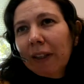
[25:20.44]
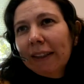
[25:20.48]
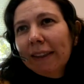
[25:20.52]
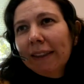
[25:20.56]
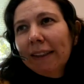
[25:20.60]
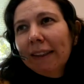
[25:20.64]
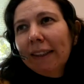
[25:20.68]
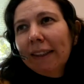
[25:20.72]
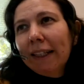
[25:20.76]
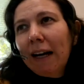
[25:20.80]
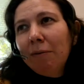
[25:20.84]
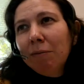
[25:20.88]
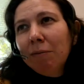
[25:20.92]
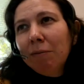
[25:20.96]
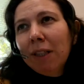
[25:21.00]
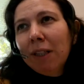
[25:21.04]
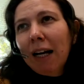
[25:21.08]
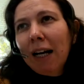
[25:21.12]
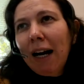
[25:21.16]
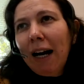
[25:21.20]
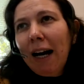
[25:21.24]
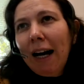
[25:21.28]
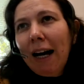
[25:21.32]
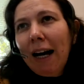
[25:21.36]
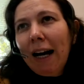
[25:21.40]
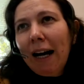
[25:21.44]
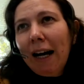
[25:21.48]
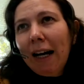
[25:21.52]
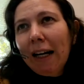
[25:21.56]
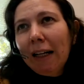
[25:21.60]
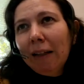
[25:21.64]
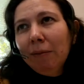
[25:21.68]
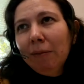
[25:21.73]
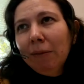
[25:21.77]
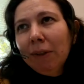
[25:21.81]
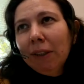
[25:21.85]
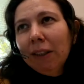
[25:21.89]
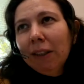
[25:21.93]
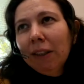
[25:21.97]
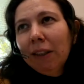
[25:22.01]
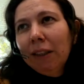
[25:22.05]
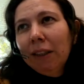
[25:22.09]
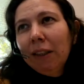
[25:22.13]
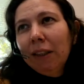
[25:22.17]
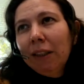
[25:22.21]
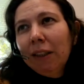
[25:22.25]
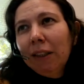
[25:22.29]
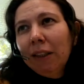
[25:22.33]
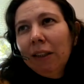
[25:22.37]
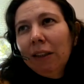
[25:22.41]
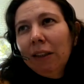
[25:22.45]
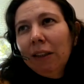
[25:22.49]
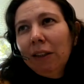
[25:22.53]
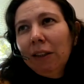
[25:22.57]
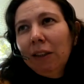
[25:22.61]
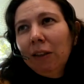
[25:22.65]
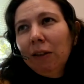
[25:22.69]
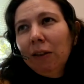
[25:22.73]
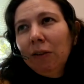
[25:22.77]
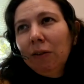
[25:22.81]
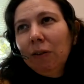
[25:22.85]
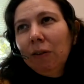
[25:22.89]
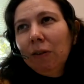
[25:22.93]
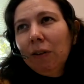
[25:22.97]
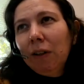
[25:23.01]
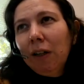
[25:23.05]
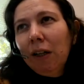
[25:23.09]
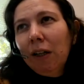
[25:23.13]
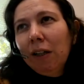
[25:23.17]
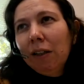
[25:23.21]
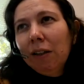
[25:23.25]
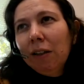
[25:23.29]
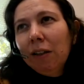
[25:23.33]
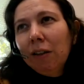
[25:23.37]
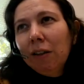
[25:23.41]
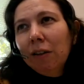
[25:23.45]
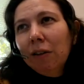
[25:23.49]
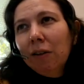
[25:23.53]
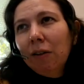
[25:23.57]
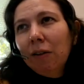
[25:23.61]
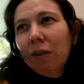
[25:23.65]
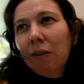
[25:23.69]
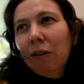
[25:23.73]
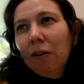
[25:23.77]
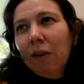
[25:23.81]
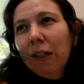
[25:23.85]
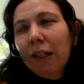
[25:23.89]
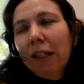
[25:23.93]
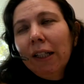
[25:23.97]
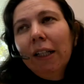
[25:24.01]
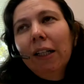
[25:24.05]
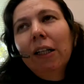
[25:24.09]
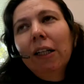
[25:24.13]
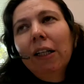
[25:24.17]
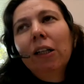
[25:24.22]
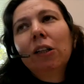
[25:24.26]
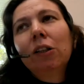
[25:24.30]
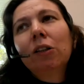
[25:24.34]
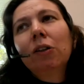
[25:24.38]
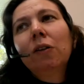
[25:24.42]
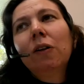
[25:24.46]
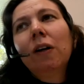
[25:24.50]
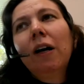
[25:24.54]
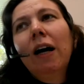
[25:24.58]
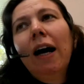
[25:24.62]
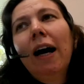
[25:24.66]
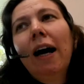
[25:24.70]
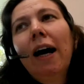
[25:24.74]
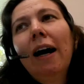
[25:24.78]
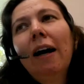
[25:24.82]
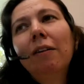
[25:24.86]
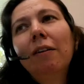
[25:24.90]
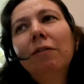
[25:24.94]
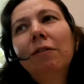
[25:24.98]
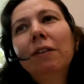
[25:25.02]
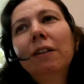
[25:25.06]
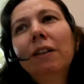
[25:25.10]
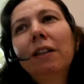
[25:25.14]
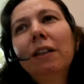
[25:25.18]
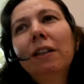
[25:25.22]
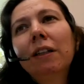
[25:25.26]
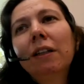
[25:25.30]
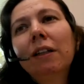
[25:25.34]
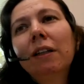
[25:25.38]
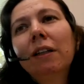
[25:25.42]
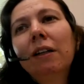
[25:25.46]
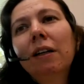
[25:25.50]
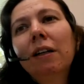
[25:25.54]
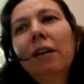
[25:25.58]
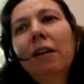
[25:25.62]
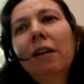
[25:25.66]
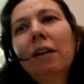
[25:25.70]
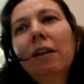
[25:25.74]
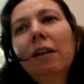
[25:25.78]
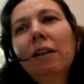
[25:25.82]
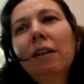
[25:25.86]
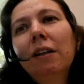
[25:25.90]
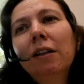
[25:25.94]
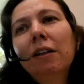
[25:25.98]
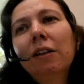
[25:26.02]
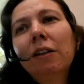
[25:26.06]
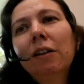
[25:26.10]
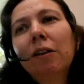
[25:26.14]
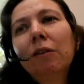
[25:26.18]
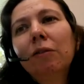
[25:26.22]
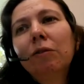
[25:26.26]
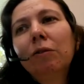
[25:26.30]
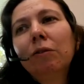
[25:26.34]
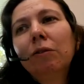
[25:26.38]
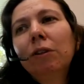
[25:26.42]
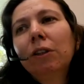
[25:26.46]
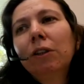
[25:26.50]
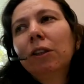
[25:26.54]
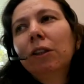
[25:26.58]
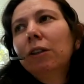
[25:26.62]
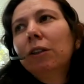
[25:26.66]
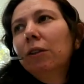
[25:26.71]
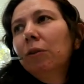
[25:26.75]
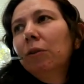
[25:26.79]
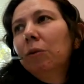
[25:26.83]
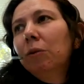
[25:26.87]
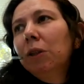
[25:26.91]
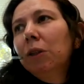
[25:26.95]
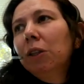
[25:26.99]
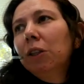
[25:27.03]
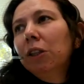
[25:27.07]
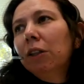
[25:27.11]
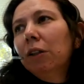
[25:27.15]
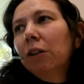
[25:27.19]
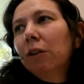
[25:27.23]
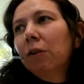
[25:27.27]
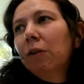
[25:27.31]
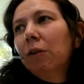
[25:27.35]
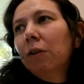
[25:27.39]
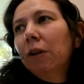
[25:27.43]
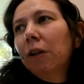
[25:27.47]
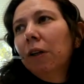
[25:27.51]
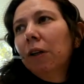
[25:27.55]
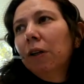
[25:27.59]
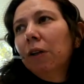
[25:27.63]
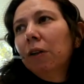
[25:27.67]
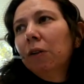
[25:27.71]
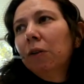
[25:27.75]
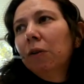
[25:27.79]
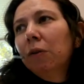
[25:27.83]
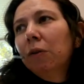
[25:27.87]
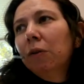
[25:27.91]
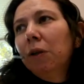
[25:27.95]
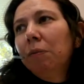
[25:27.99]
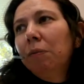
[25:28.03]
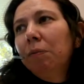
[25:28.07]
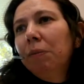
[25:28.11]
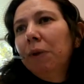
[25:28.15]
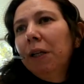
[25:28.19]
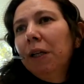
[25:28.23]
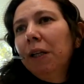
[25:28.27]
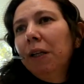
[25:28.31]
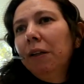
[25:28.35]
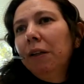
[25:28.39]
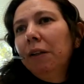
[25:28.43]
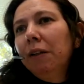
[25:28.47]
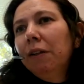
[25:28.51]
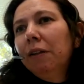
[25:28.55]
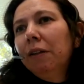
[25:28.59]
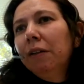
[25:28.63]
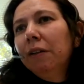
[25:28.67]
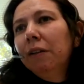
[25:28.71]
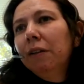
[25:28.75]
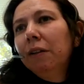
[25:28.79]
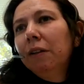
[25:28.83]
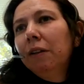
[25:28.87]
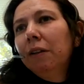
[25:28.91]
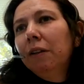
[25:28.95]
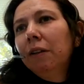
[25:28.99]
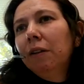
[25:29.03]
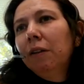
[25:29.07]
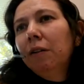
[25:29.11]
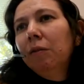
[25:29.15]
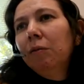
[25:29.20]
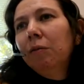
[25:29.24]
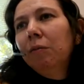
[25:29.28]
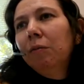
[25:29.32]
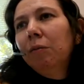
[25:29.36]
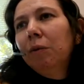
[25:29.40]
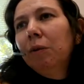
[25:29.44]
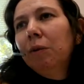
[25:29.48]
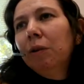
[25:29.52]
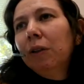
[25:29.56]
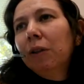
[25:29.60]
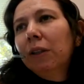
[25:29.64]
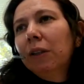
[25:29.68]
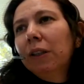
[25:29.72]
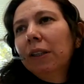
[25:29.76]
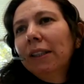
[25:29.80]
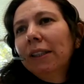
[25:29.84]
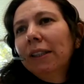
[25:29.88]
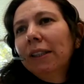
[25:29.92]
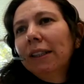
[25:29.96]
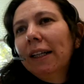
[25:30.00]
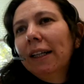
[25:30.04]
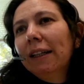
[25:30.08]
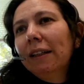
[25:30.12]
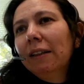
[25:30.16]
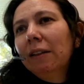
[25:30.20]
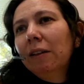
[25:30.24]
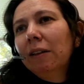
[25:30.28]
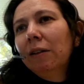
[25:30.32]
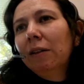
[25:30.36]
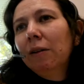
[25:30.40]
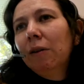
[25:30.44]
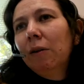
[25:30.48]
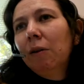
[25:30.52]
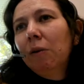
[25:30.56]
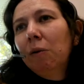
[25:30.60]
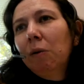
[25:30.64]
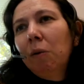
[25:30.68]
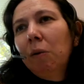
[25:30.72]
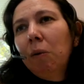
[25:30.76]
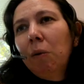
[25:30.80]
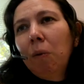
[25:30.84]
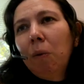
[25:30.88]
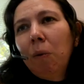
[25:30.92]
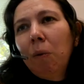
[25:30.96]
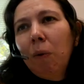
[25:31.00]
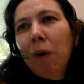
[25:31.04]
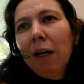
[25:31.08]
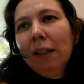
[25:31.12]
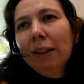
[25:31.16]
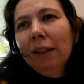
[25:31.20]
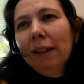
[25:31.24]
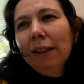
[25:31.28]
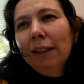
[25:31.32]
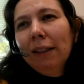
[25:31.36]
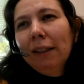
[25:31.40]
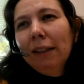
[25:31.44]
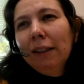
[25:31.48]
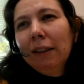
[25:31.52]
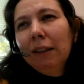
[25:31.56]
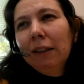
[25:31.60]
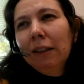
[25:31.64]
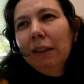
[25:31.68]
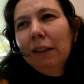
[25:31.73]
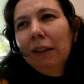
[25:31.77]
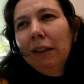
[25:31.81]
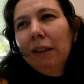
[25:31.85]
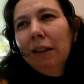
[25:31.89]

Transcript: Sometimes you are going to have roots which are going to repeat more than once.